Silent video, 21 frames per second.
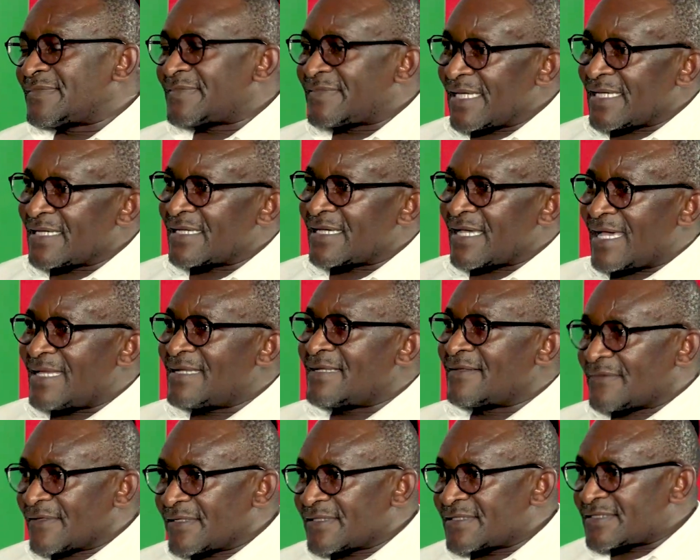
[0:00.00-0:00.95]
think
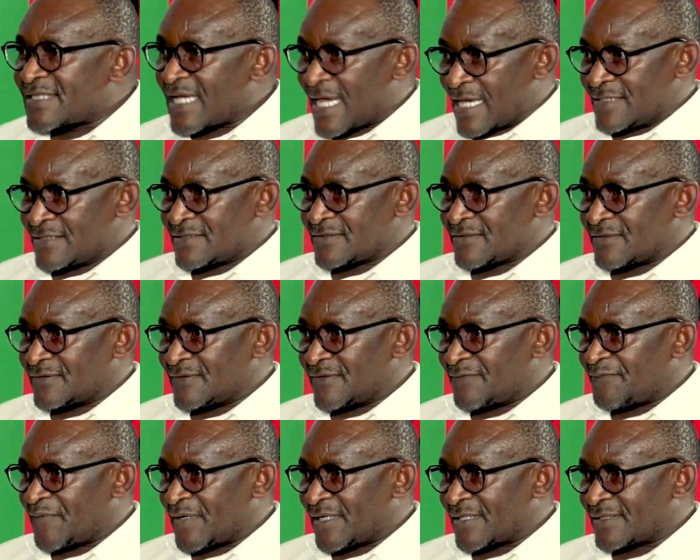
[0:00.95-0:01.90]
anything turns on the
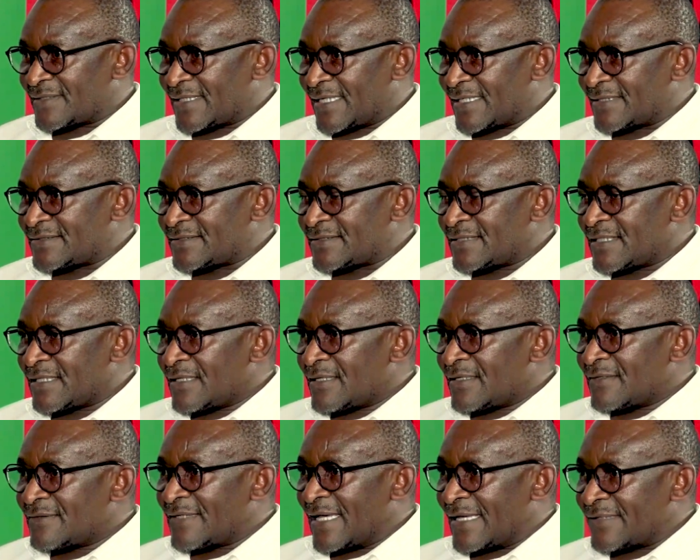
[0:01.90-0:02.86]
fact that
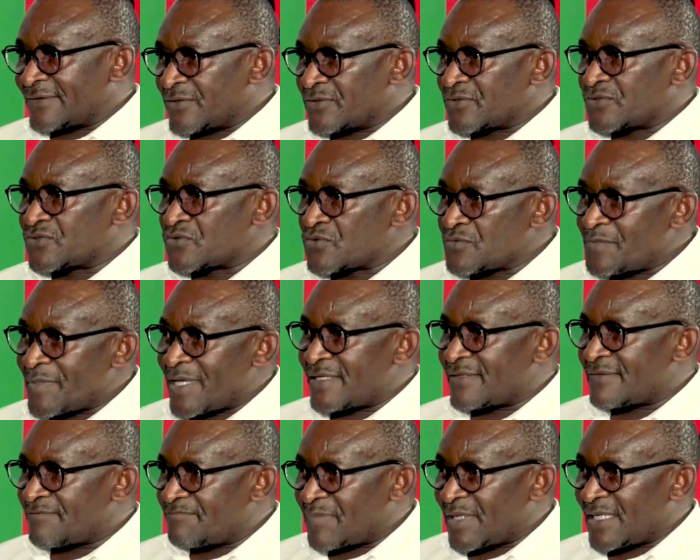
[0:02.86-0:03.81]
there are those who
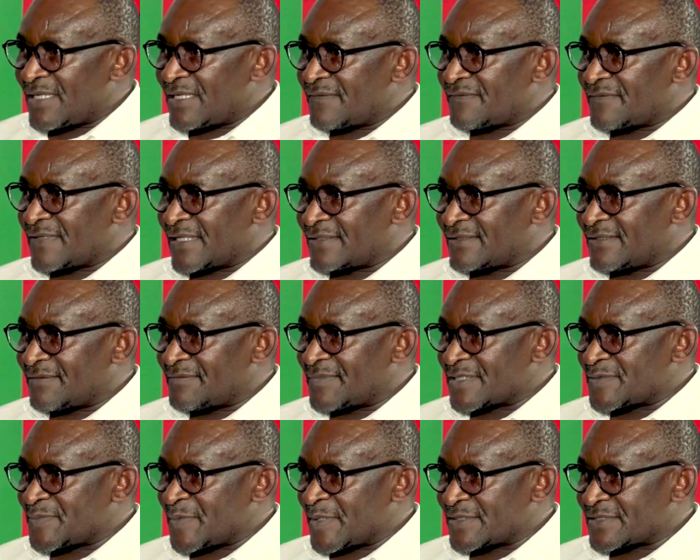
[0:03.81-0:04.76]
may believe that there
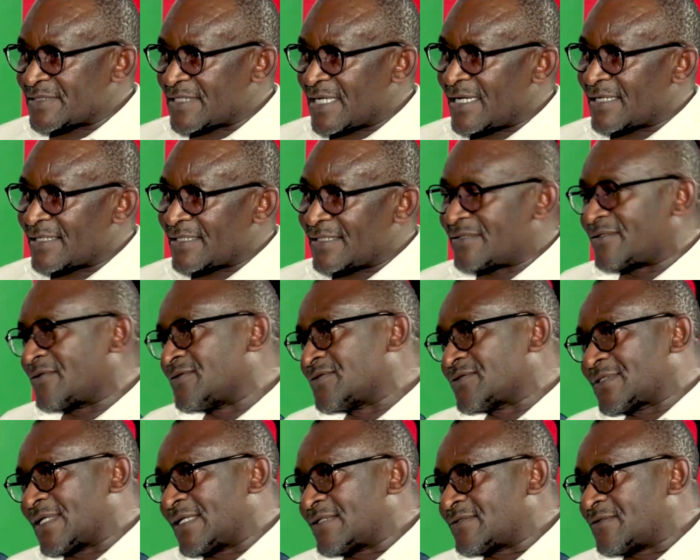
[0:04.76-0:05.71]
must be a strike and
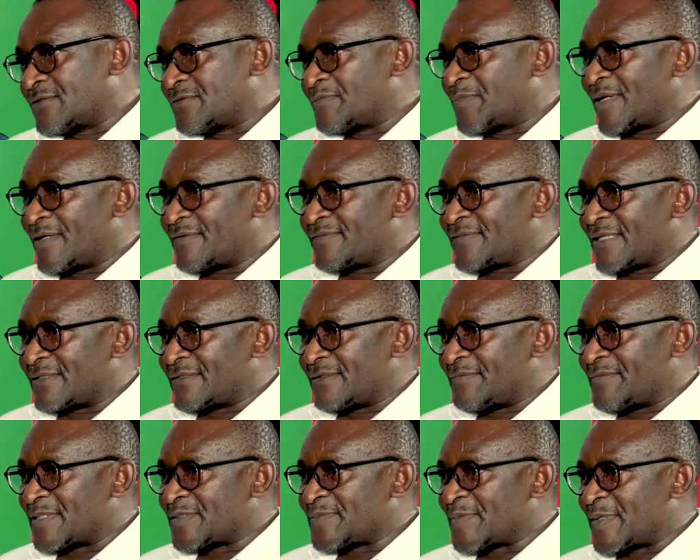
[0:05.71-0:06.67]
those that don't believe that there
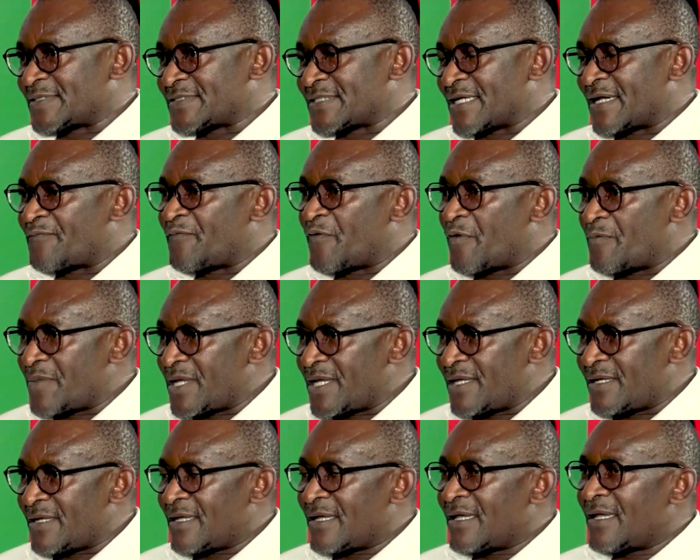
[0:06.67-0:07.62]
must be a strike. For
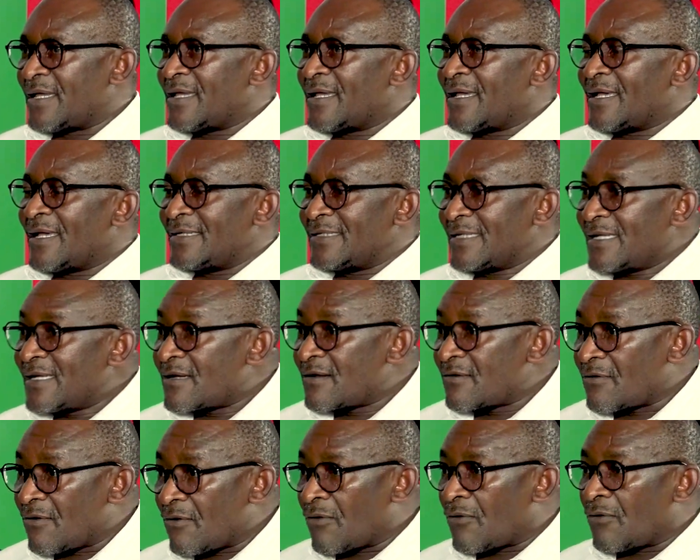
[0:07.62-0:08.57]
me, and in
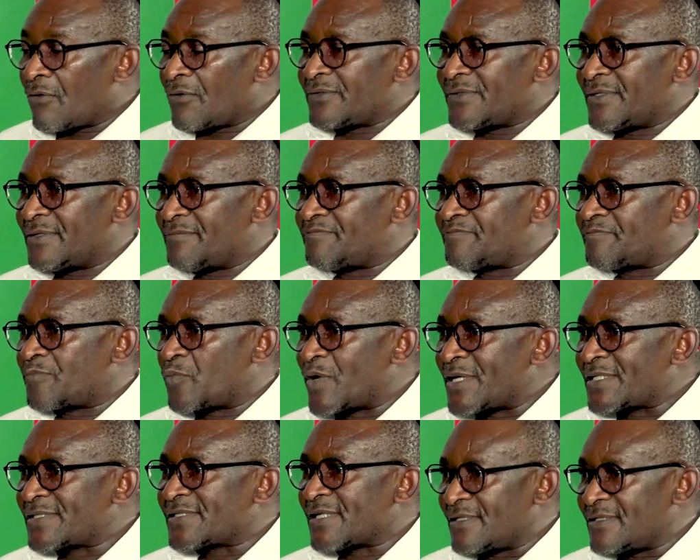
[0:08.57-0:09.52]
law, the
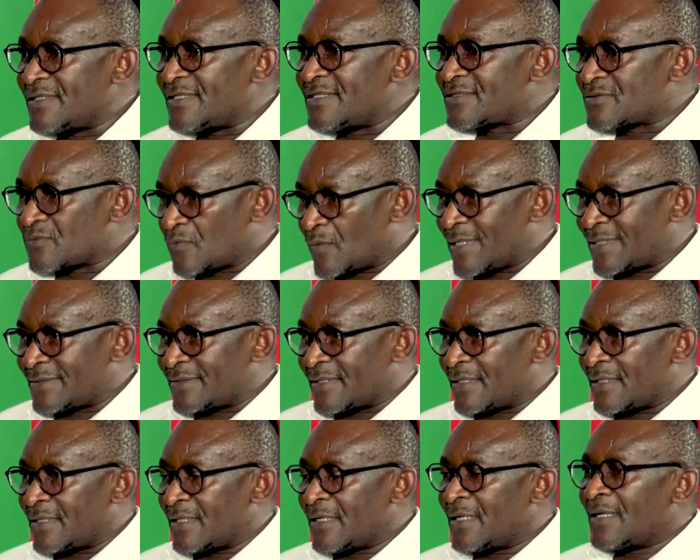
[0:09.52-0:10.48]
question is
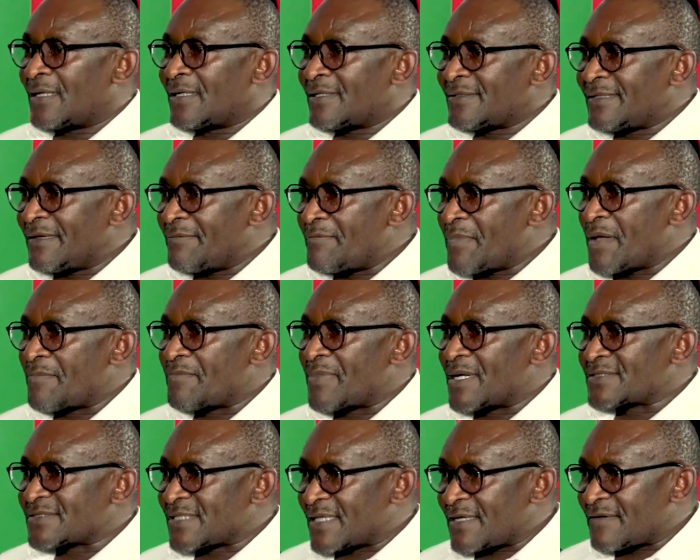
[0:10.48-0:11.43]
whether the
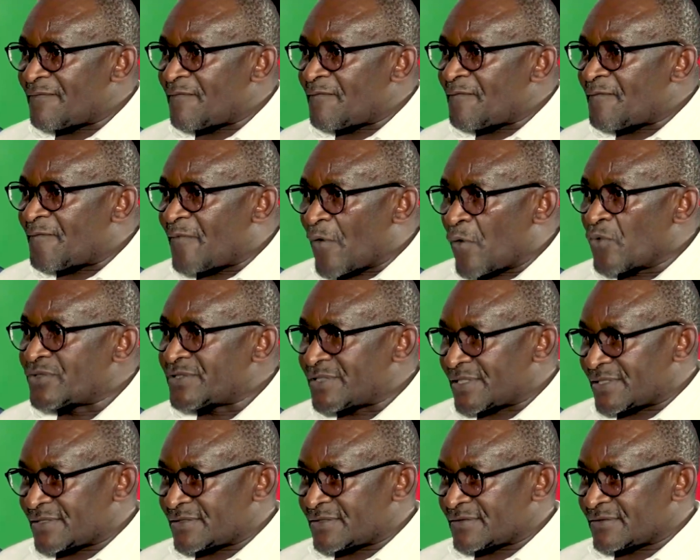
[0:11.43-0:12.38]
members have
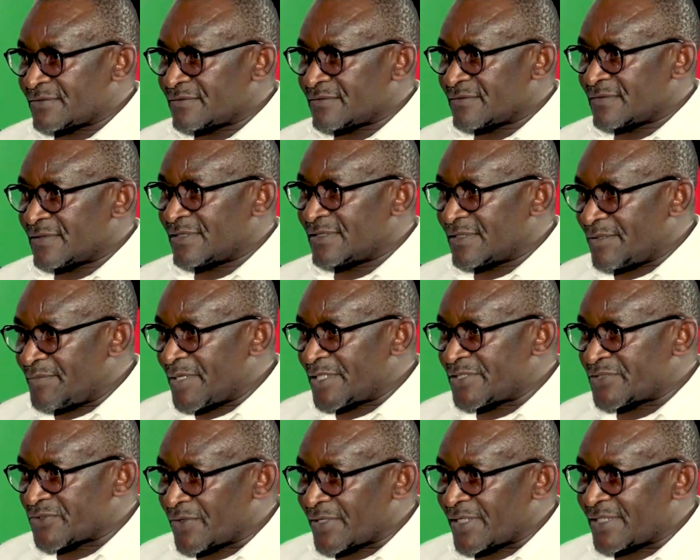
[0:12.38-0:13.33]
voted in the
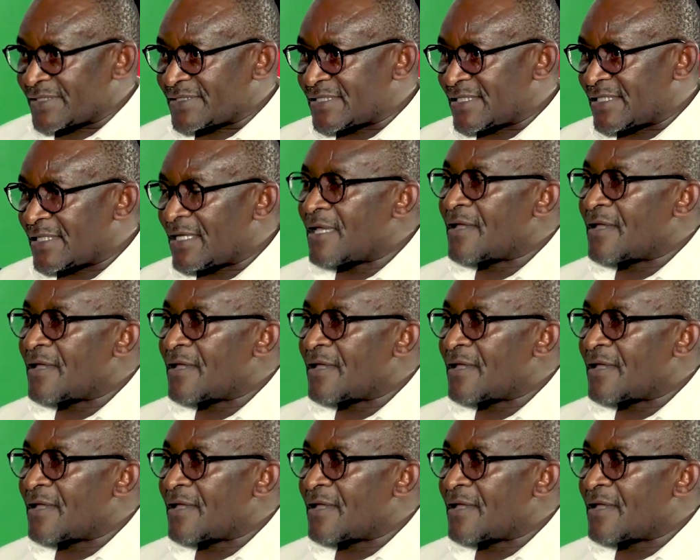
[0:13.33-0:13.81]
majority